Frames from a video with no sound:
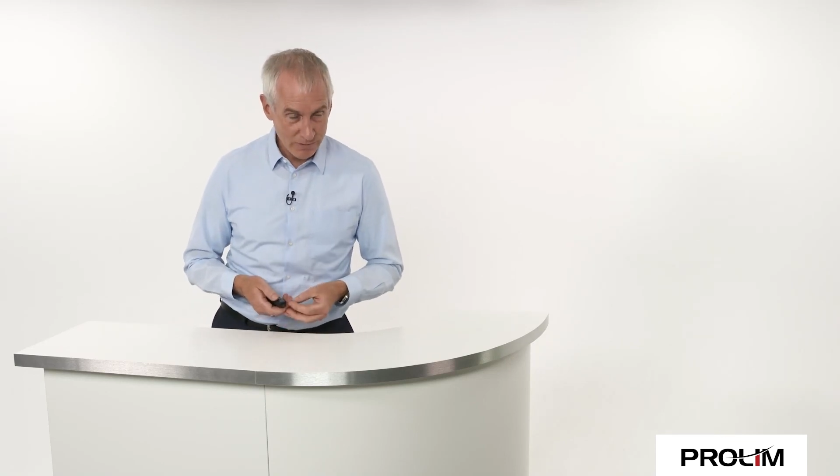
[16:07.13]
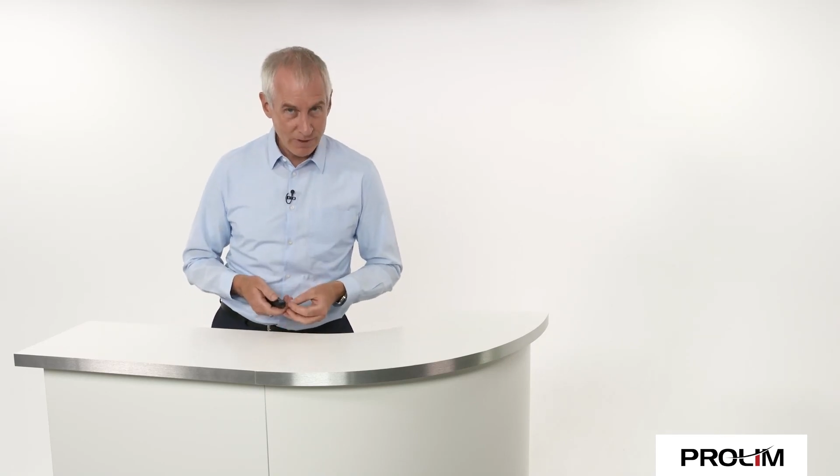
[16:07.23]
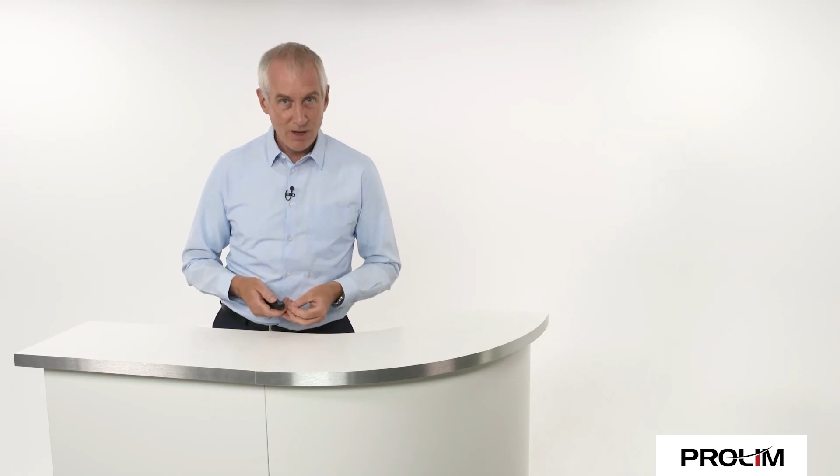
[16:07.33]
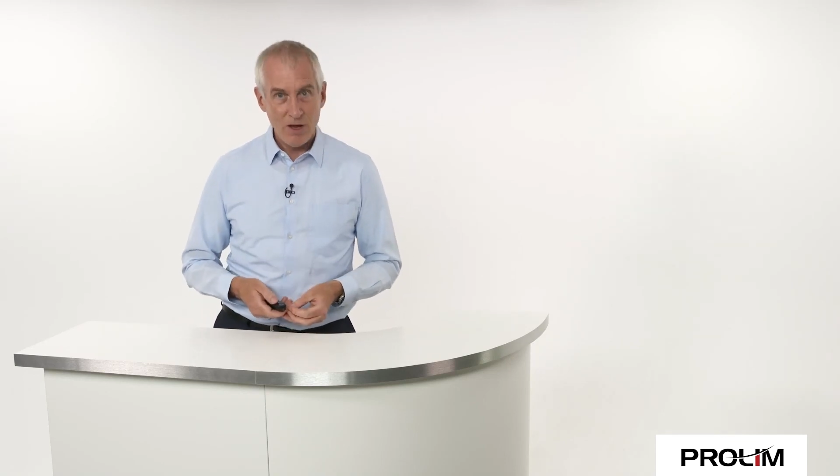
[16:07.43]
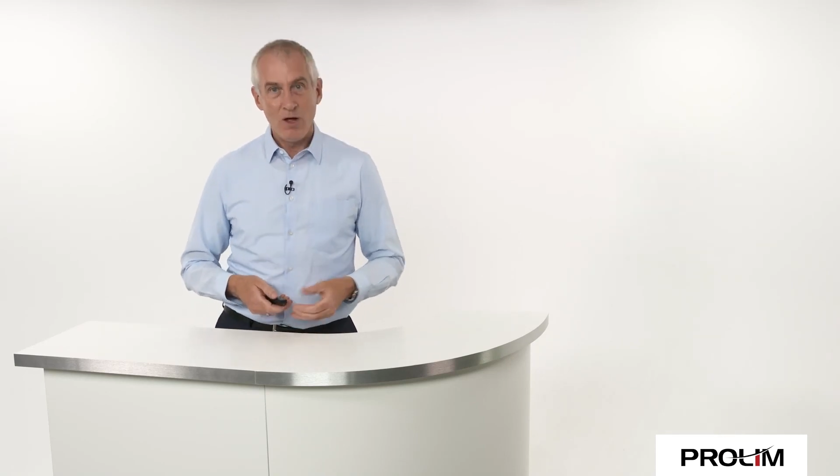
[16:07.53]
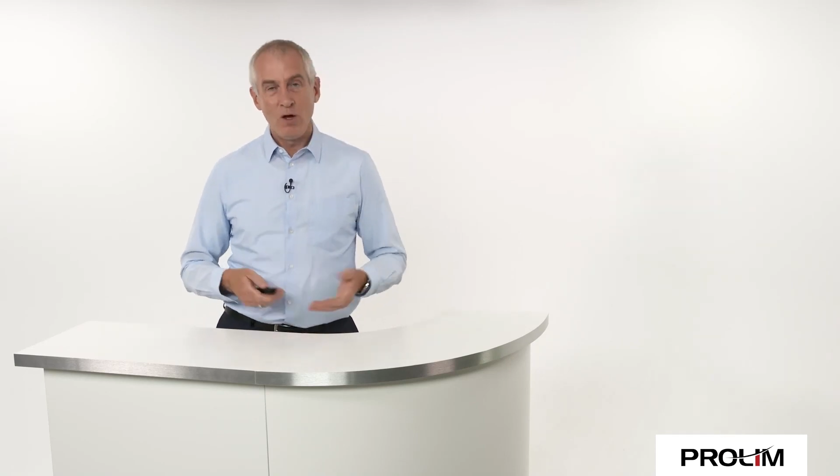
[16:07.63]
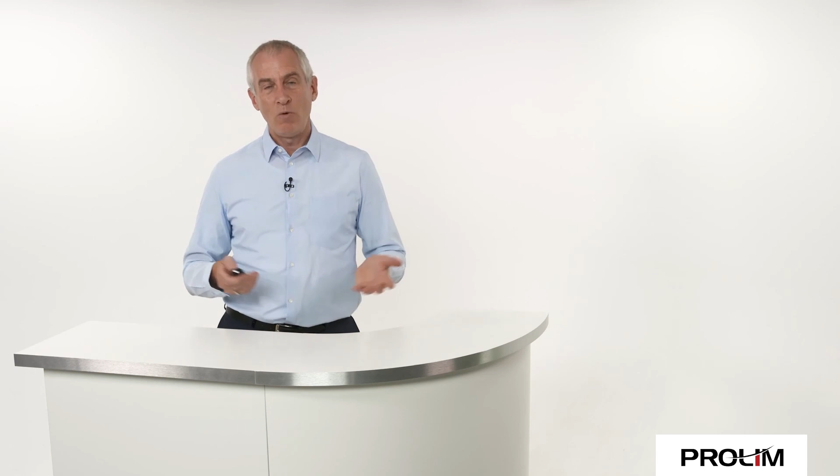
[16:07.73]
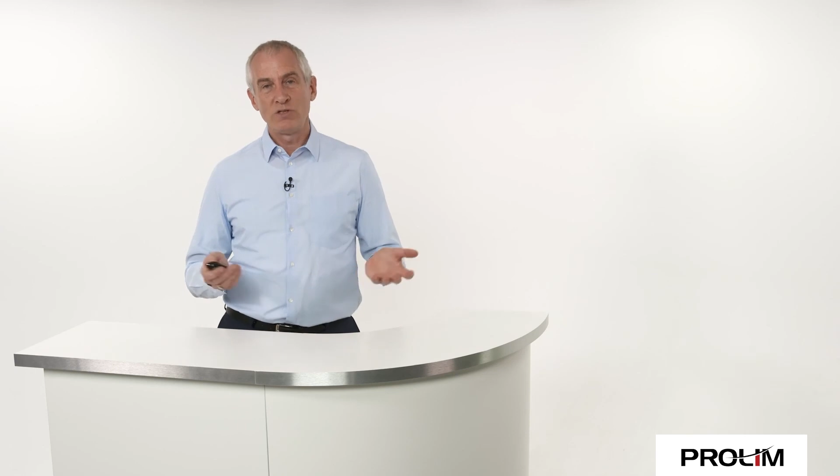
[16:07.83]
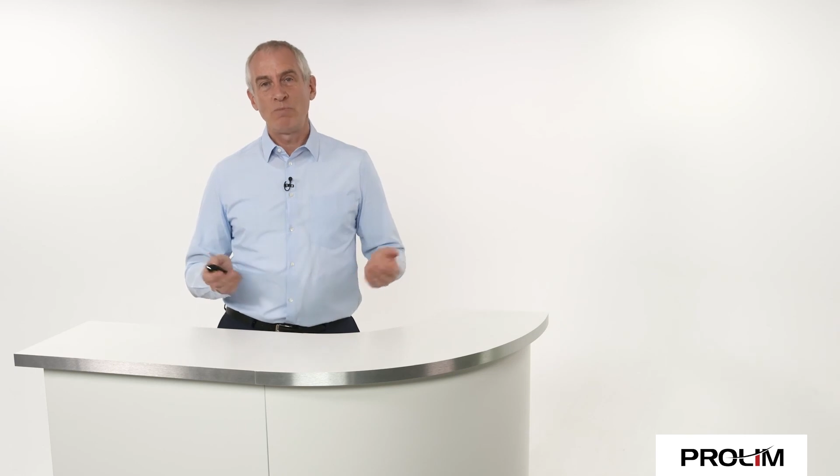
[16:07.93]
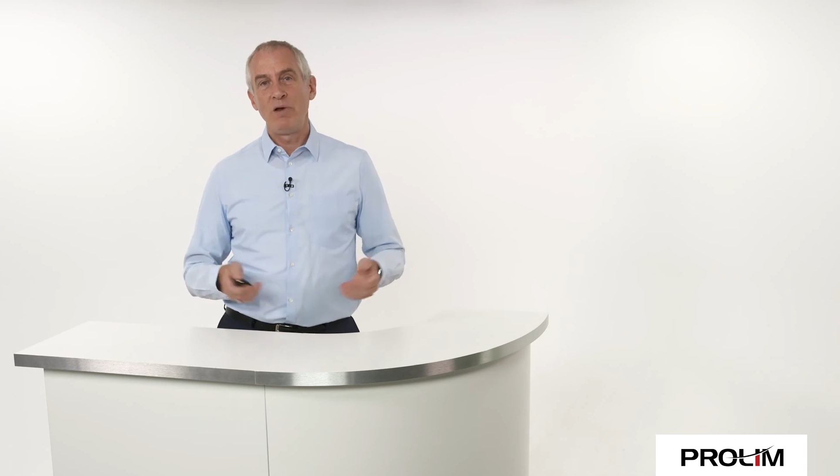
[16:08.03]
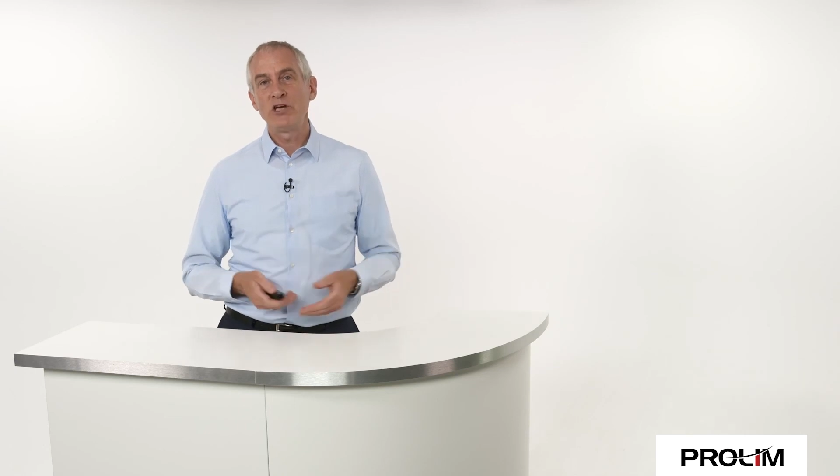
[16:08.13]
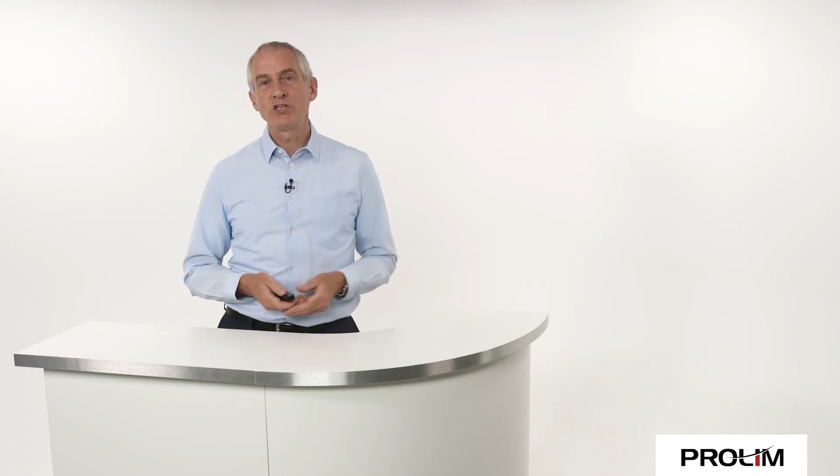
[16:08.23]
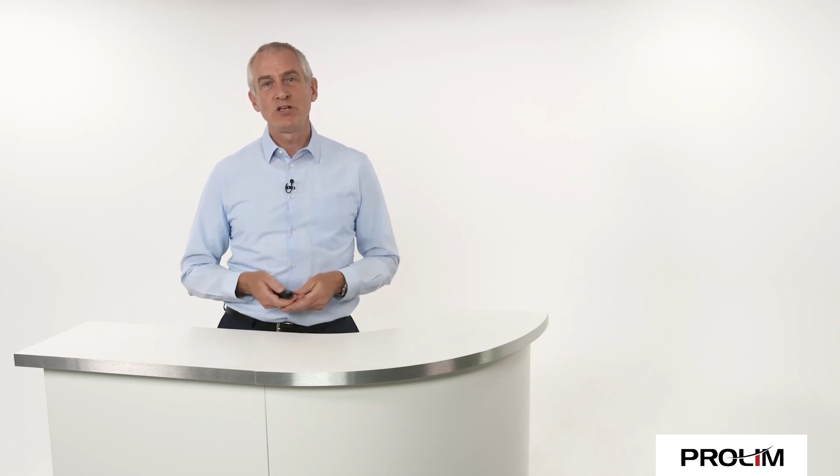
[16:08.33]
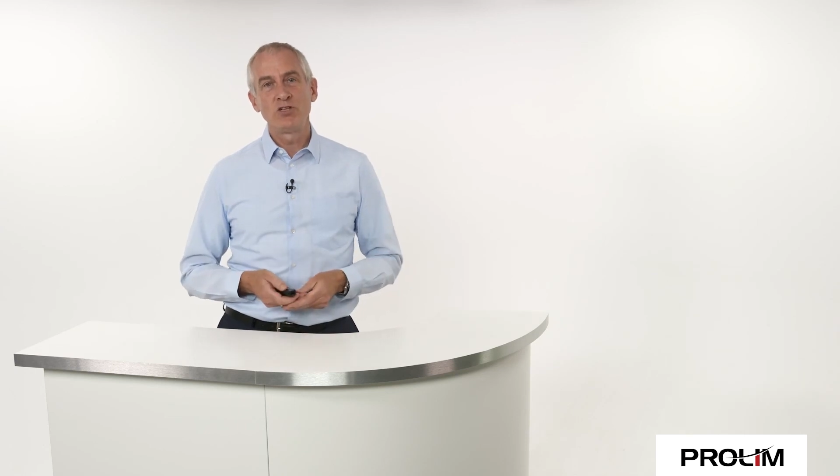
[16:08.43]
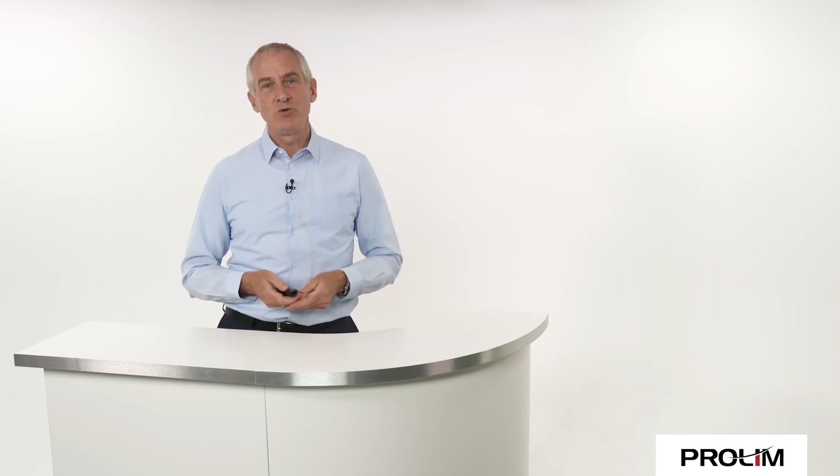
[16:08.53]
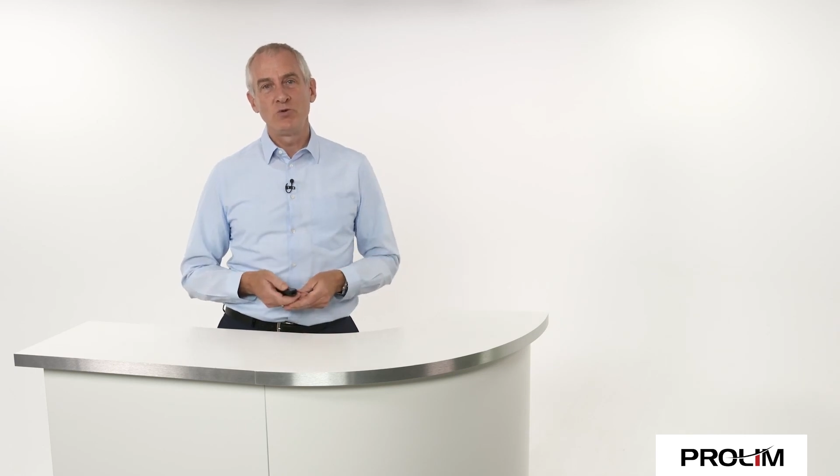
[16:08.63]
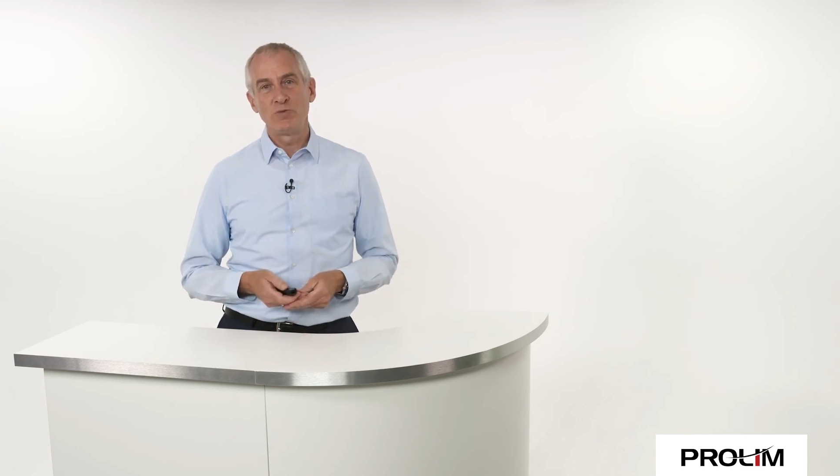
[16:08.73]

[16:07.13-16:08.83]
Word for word: It was a pleasure to